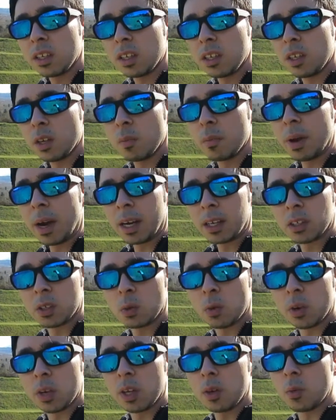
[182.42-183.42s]
you're back to
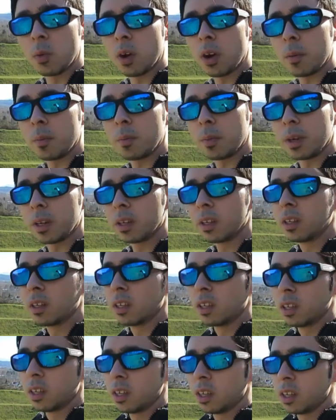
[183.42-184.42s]
where you were, but
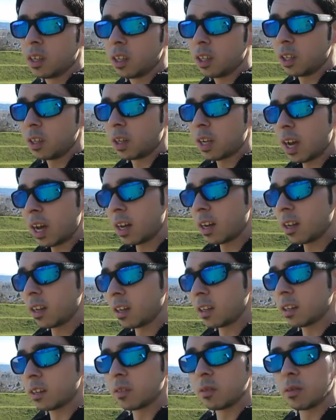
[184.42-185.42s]
you kind
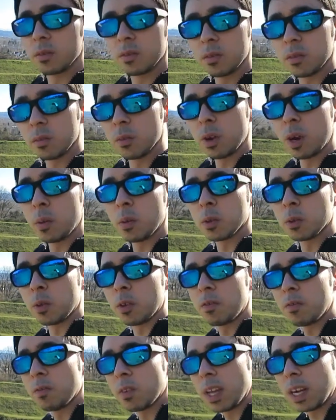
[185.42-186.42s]
of were able to
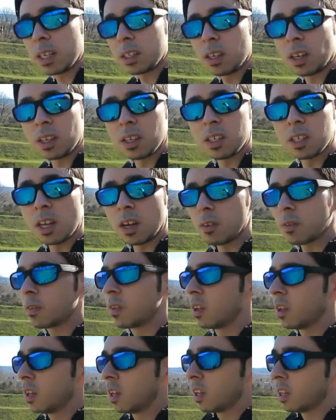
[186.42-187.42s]
reflect on stuff.
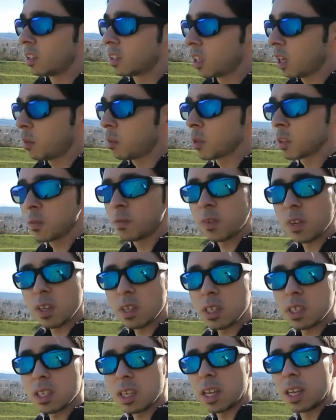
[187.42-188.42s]
It almost
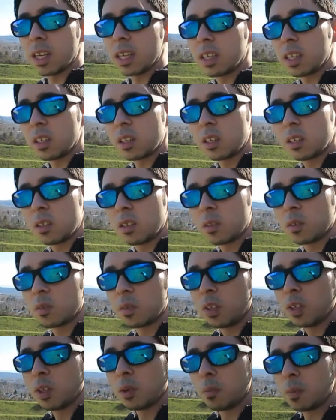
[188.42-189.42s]
feels like
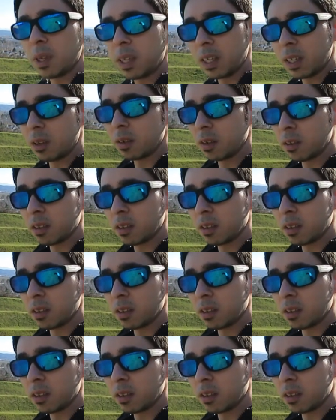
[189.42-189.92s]
you're being, I